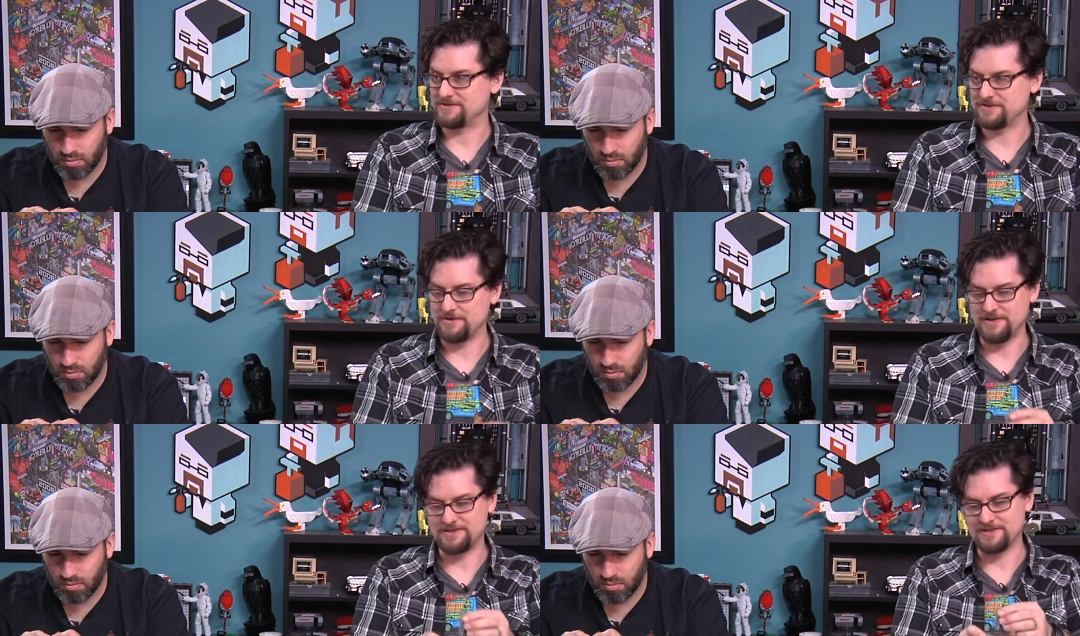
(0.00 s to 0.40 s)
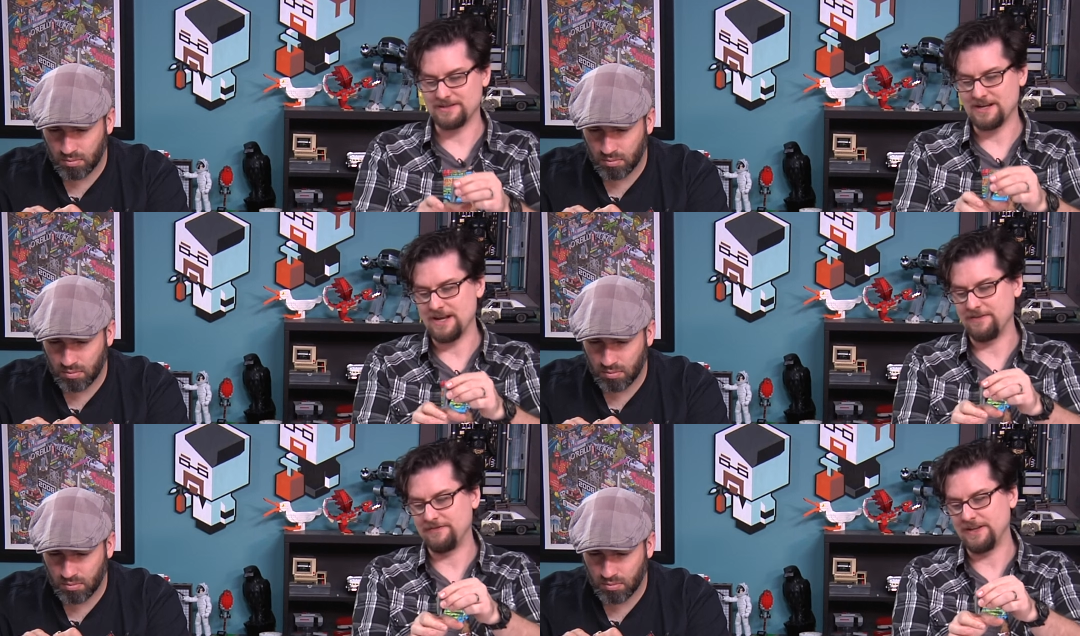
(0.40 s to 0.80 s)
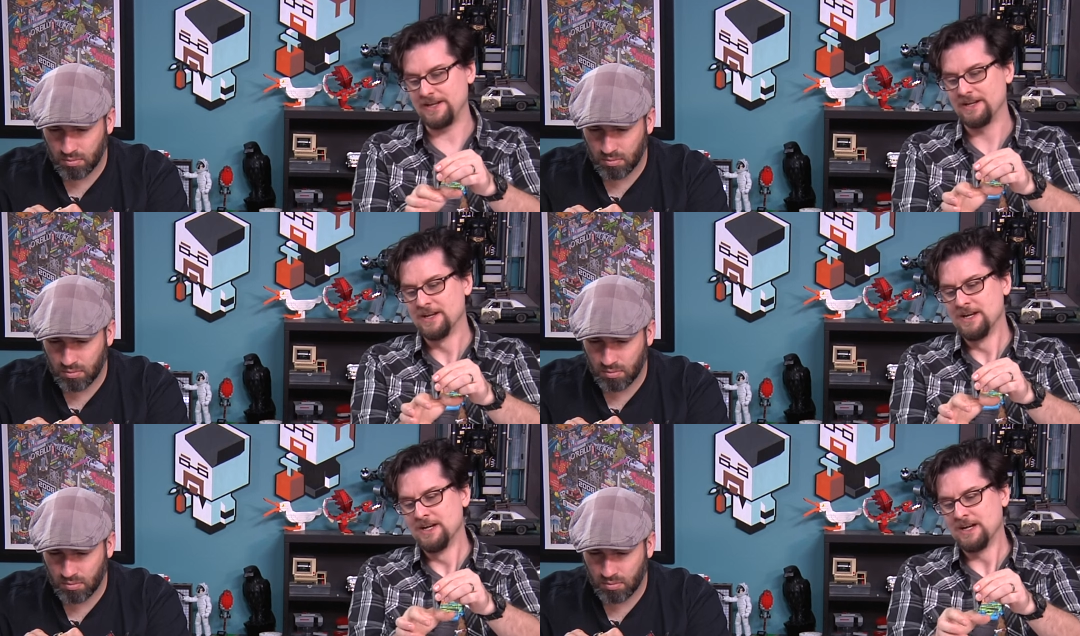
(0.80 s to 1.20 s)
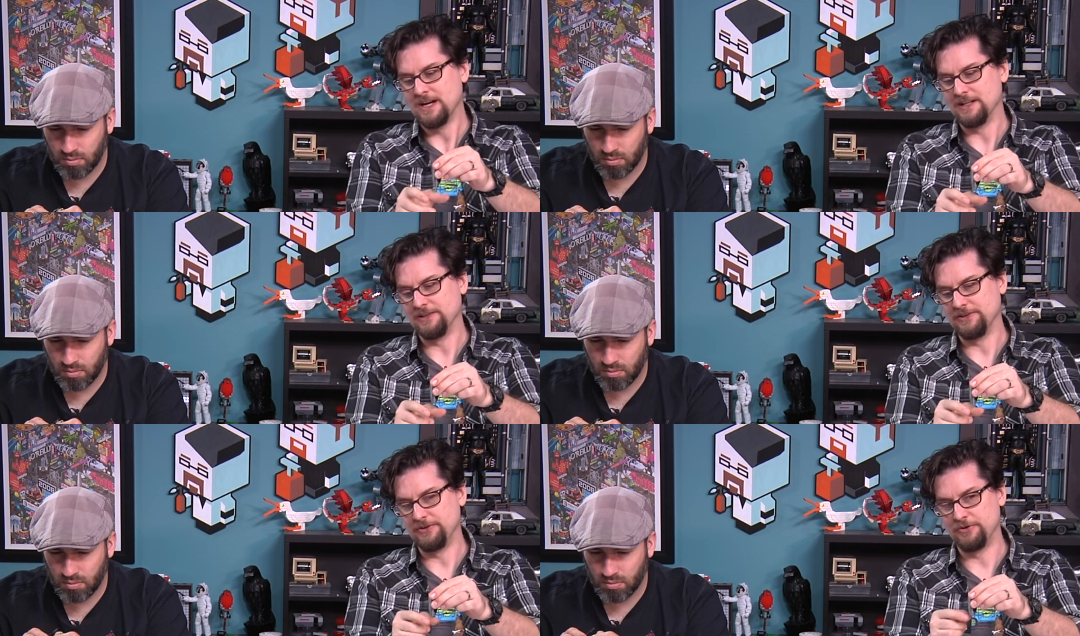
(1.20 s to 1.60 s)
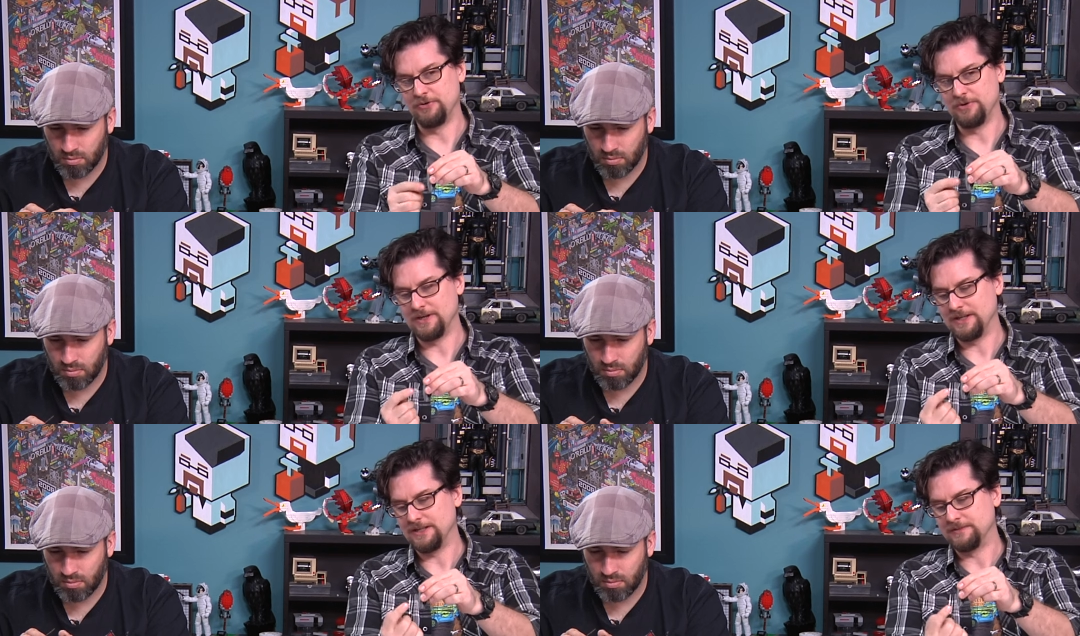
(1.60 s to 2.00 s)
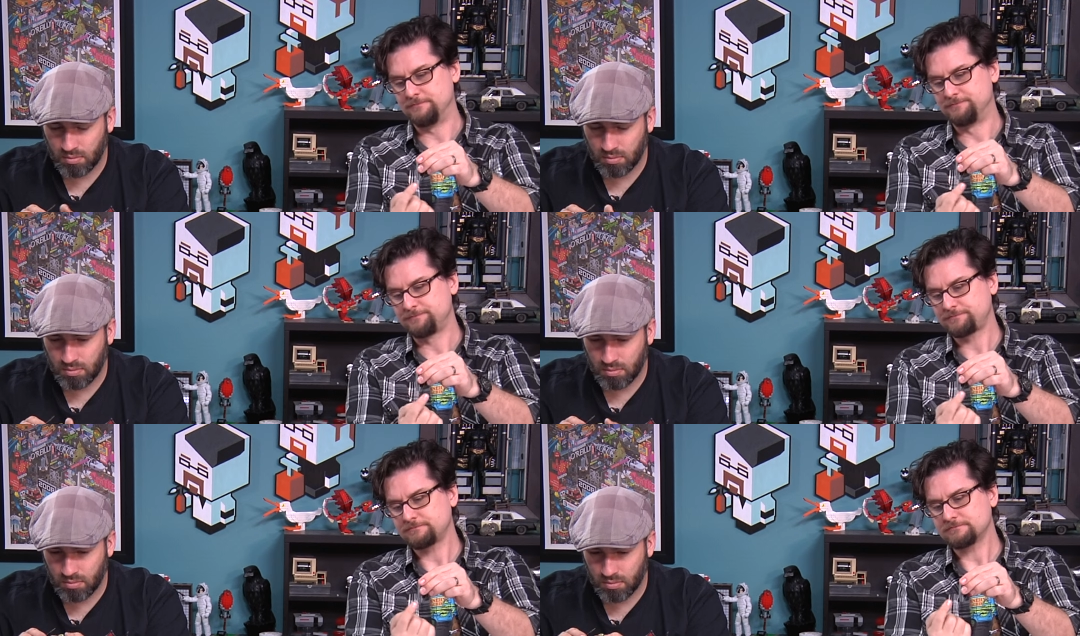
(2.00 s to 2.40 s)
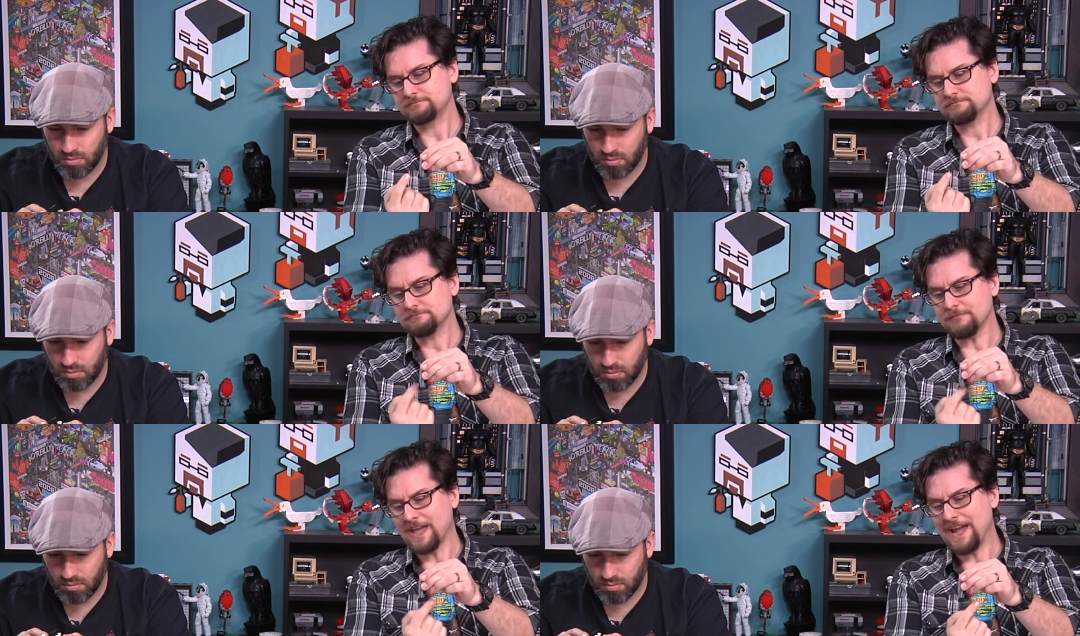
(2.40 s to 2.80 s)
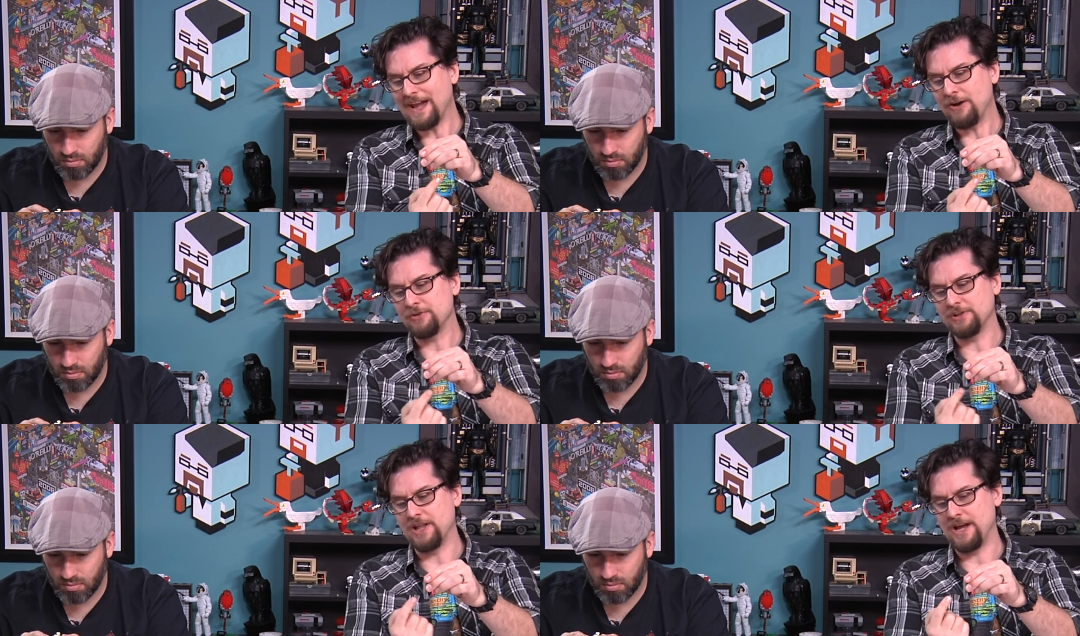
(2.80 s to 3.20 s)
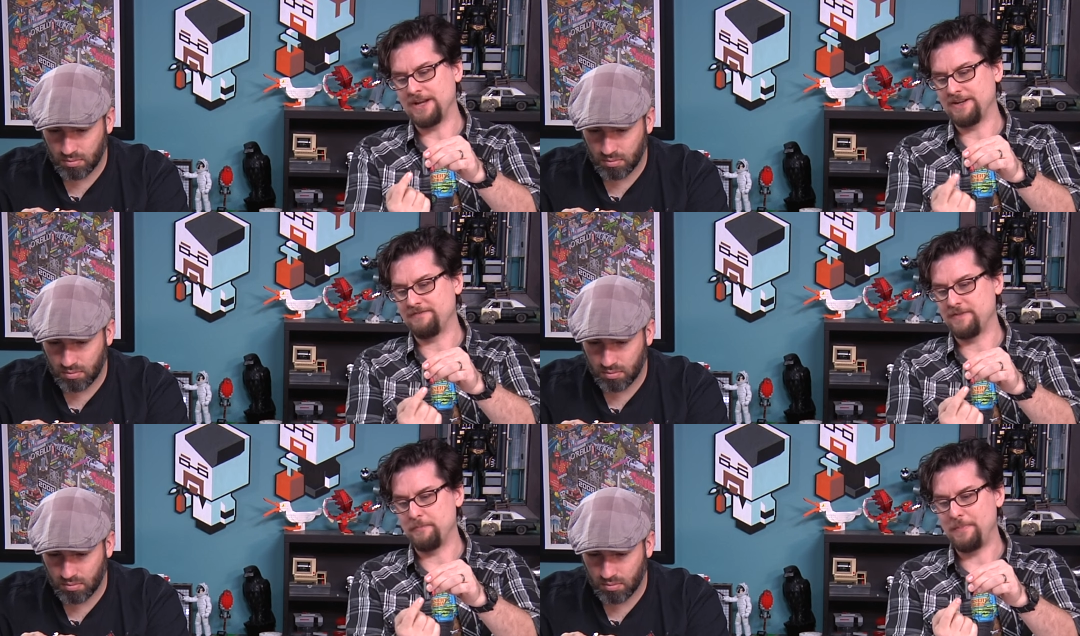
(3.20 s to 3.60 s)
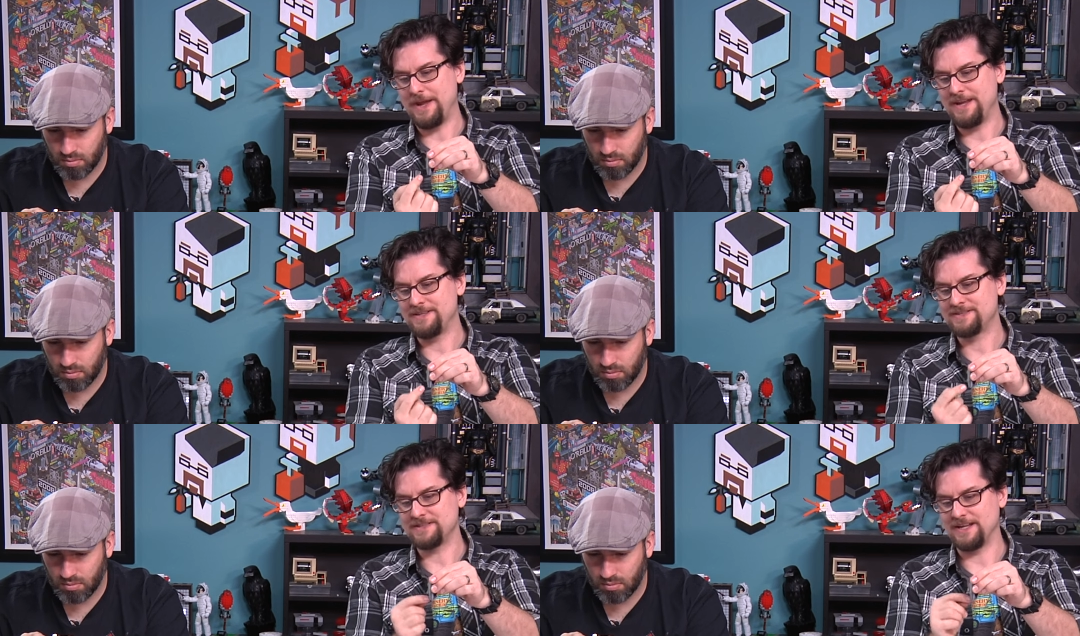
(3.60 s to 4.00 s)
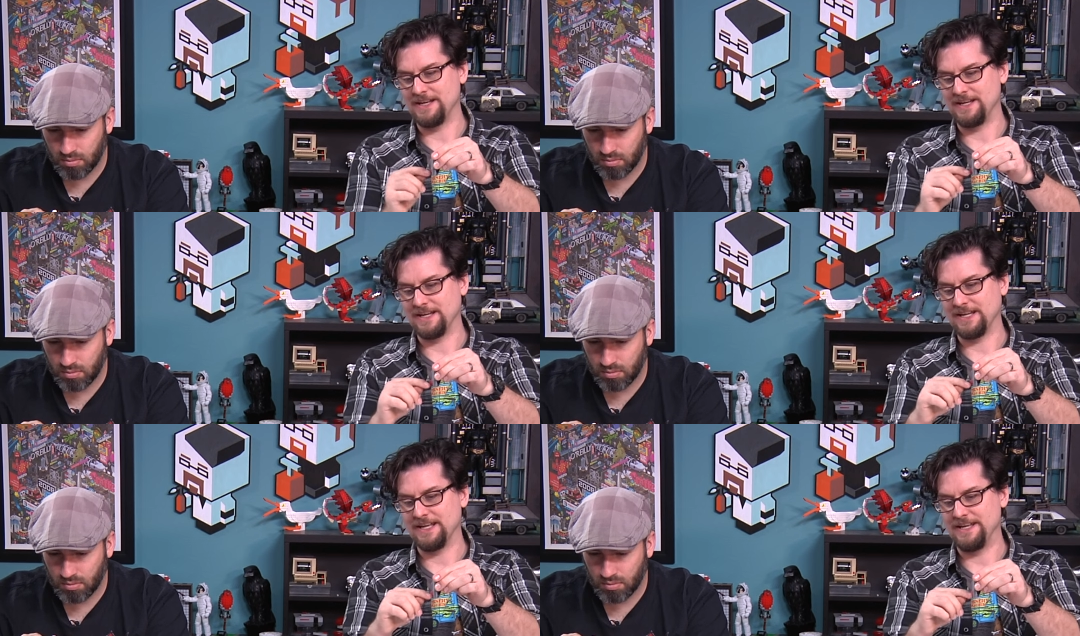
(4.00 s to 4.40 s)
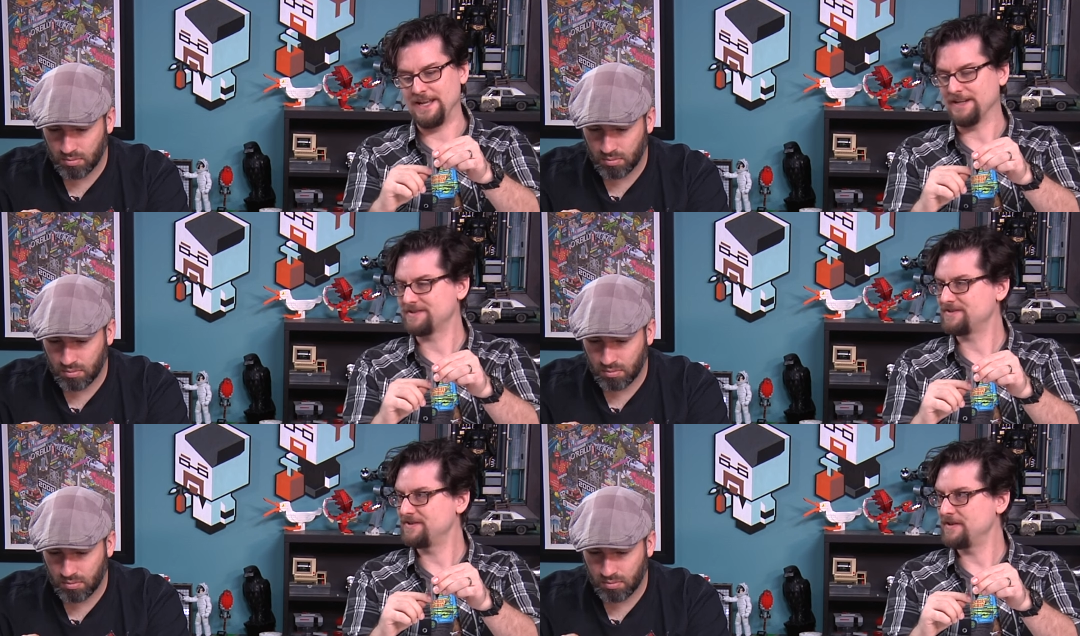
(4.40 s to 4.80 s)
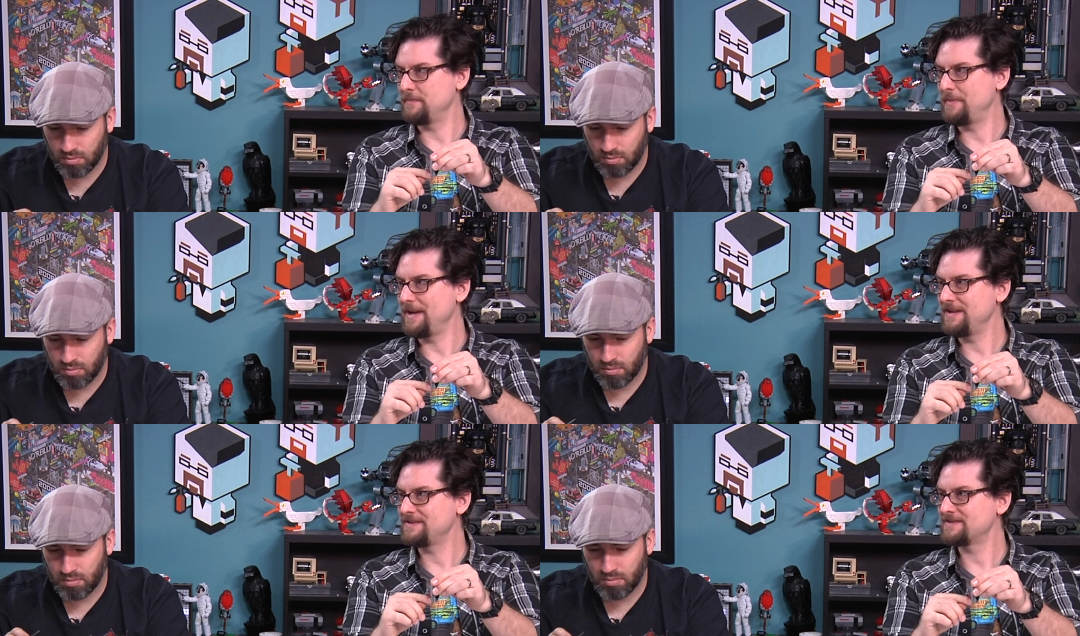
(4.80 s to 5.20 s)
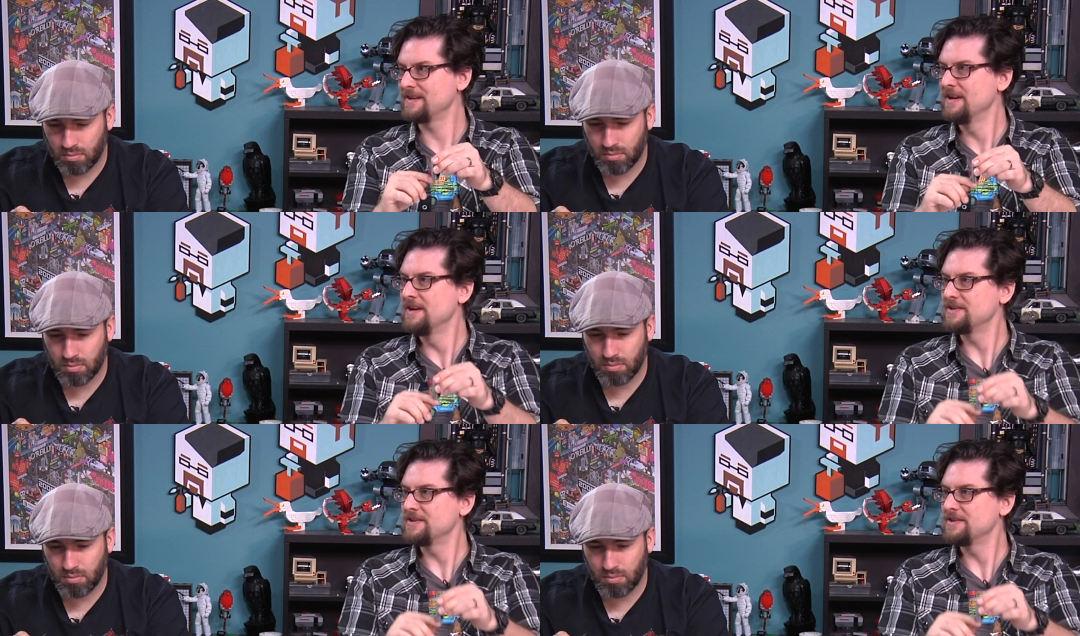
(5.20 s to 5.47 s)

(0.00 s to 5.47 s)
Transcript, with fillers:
Speaker 1: So it's a kind of like a little uh, outline of the base and it connects to the base.